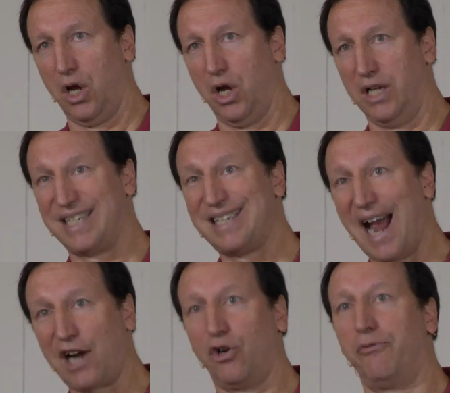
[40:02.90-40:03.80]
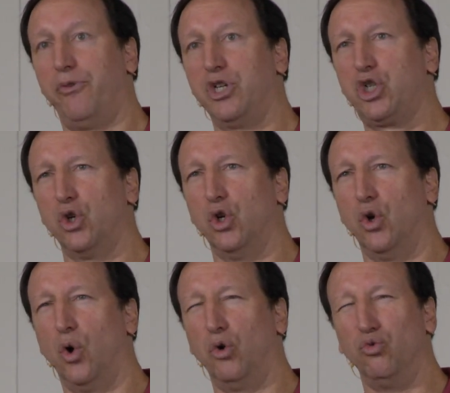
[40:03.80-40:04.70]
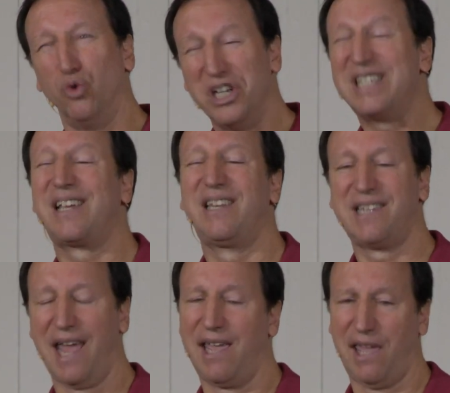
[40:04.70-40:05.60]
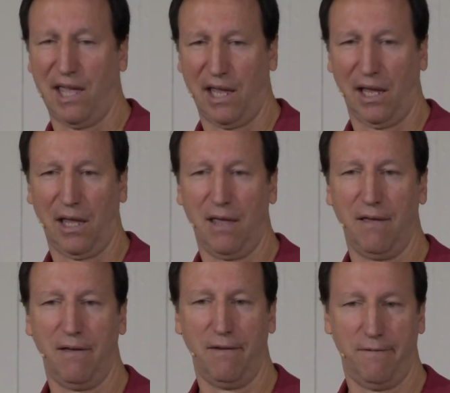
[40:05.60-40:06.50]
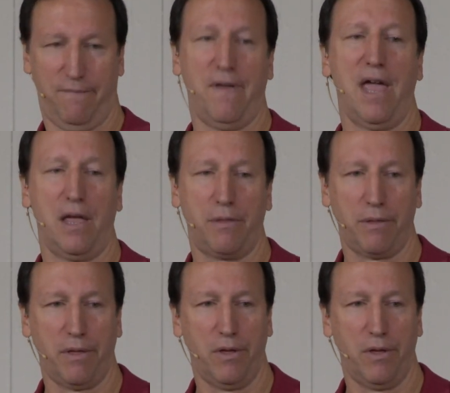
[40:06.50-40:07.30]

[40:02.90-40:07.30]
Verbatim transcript: a sacrificial or risk taking faith